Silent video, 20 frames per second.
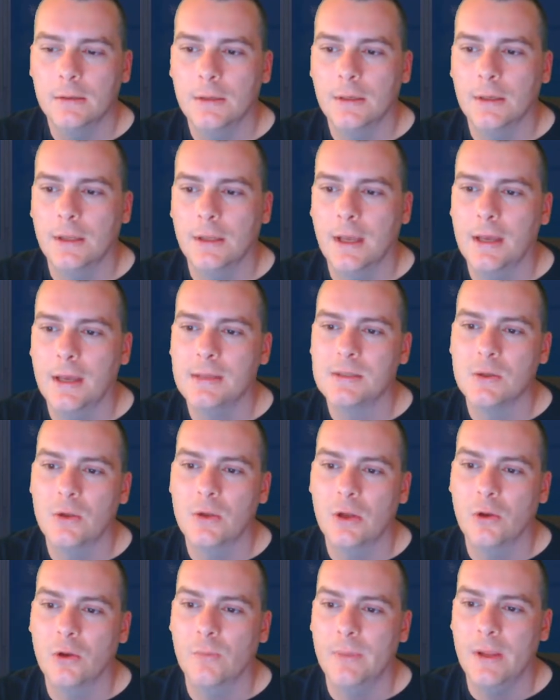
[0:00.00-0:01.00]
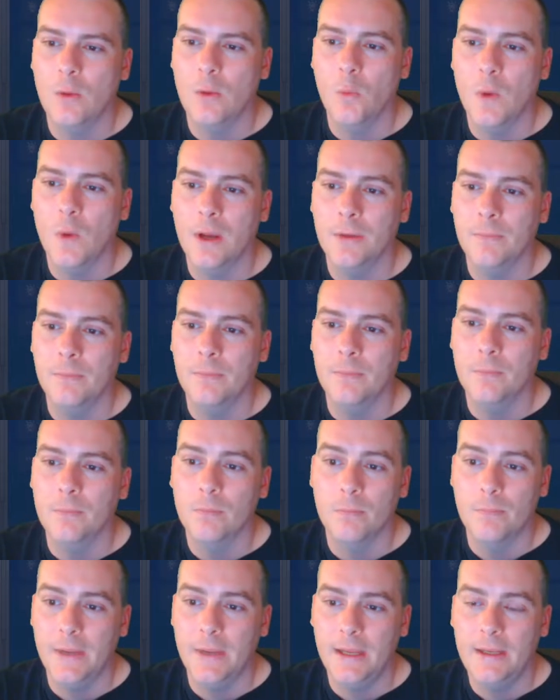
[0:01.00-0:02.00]
Okay, so it could be
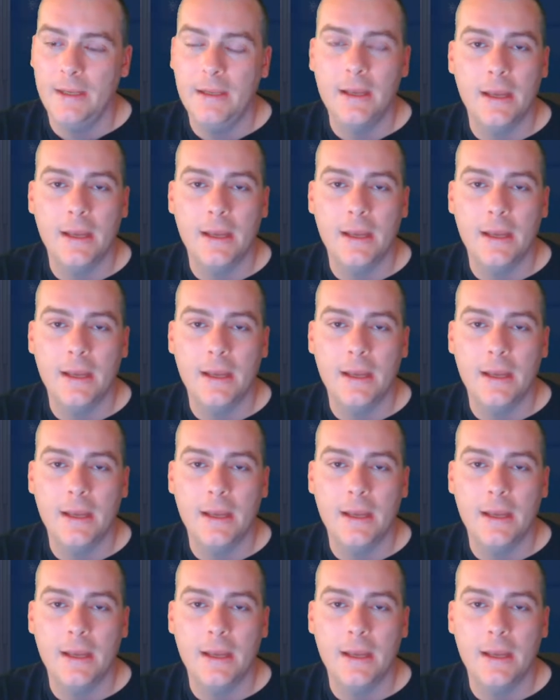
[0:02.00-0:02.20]
1B